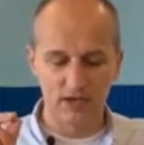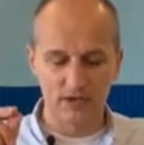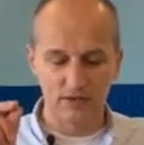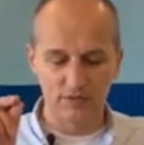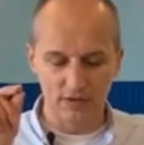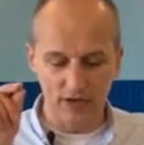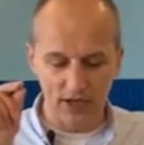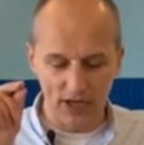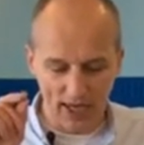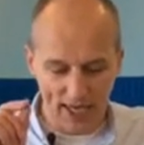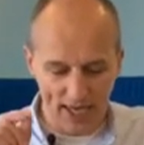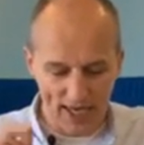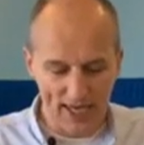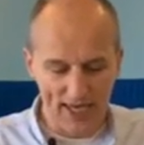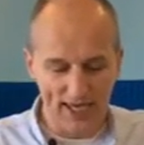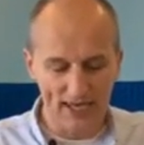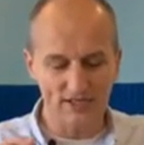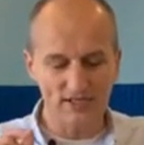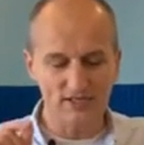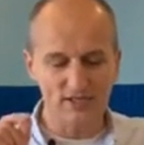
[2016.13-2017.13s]
For
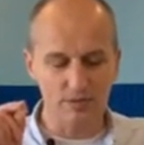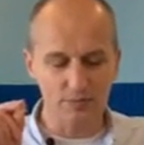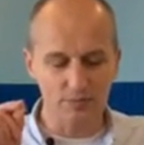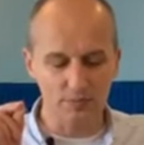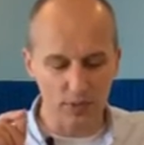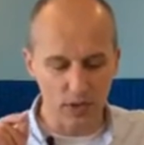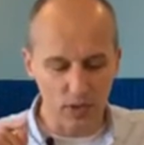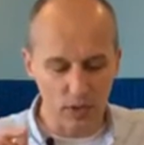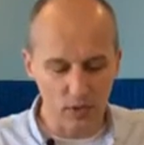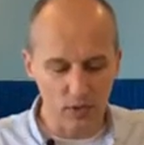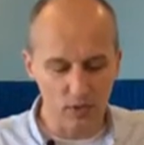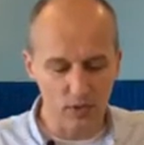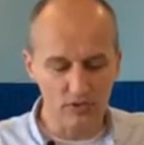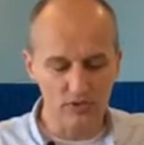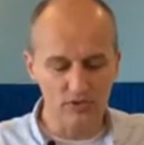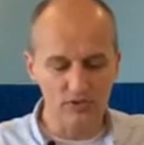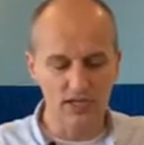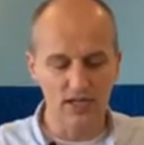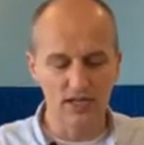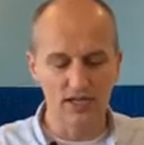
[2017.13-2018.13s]
he
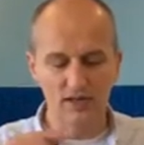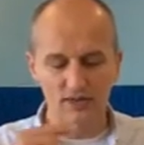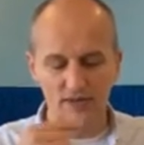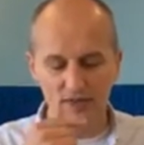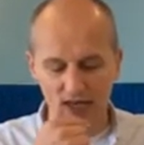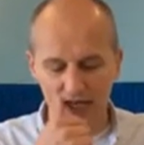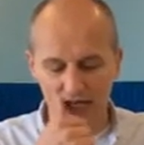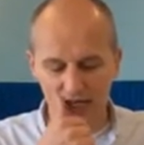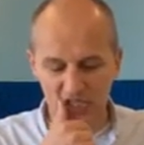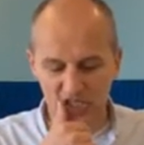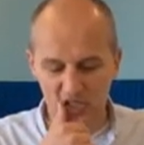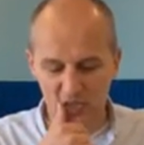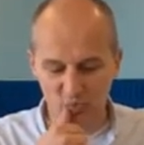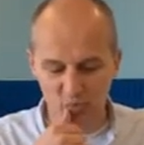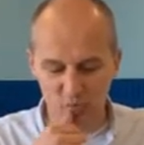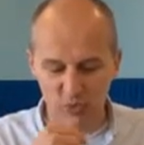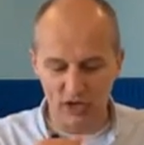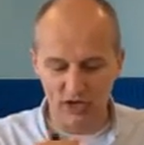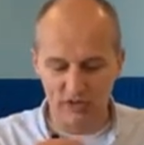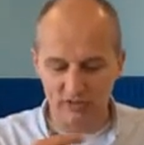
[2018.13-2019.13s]
supposed that his
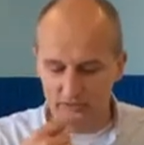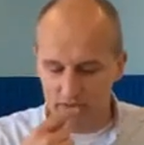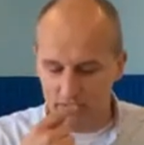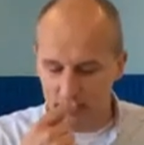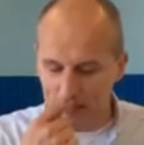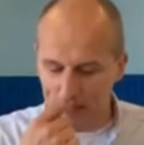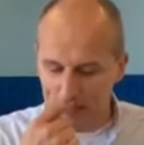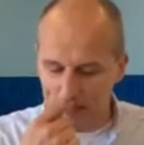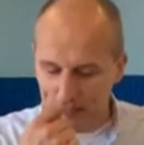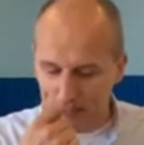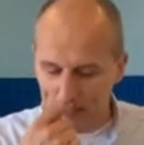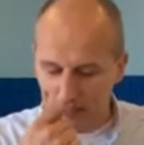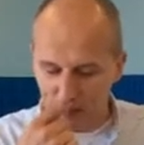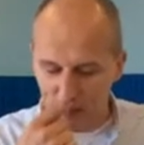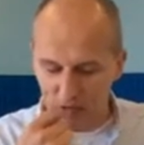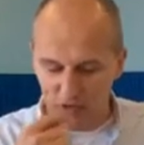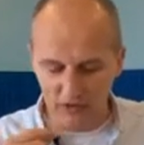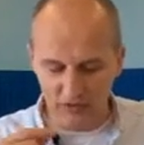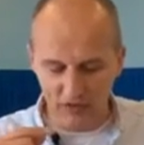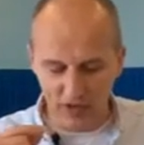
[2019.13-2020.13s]
brethren
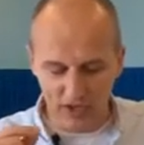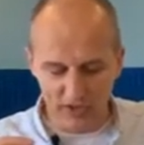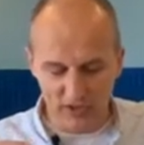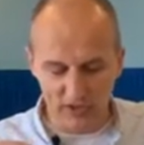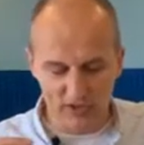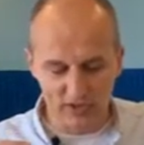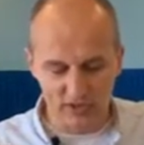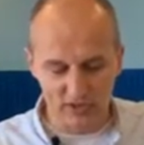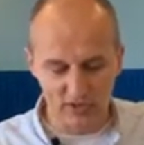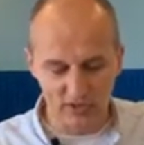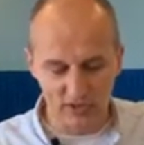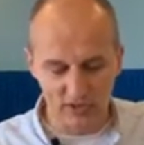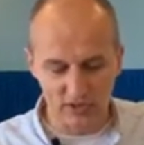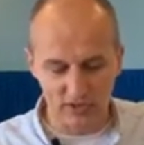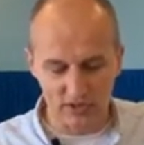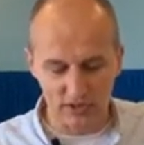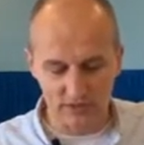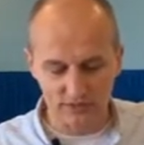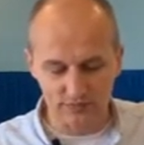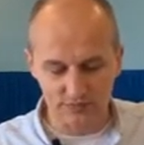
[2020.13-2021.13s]
would have
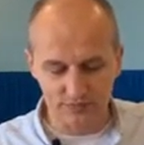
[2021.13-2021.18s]
understood